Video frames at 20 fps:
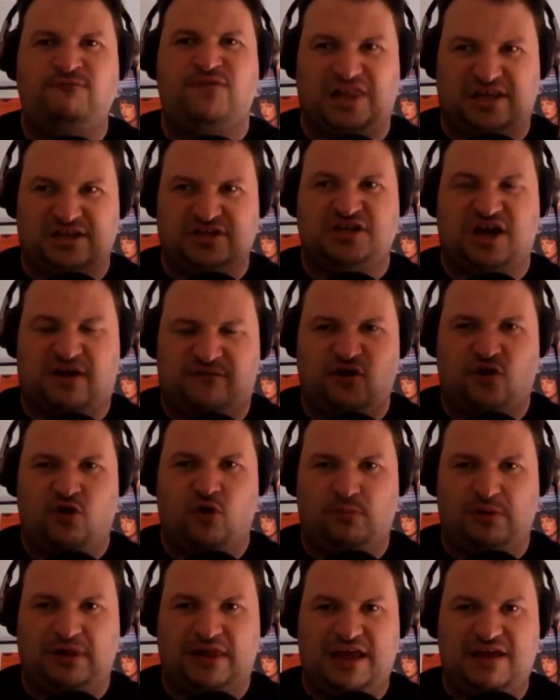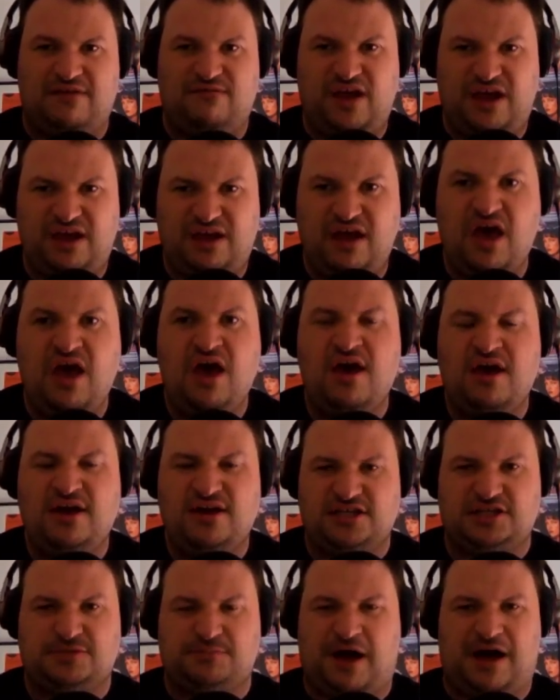philosophical believing,
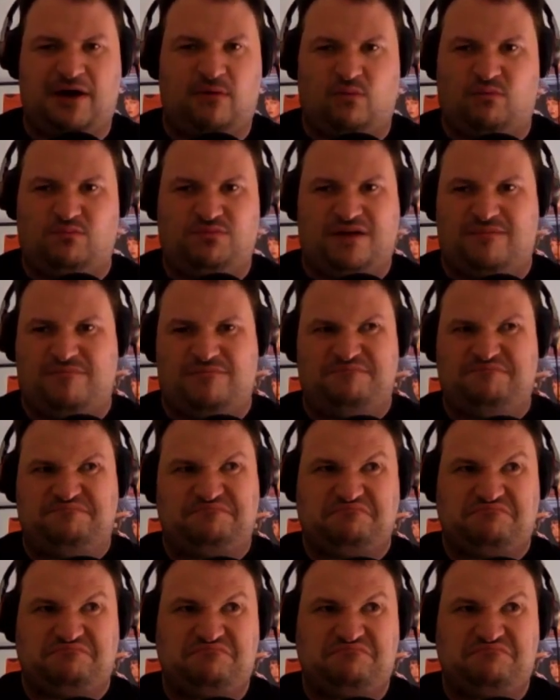despite them,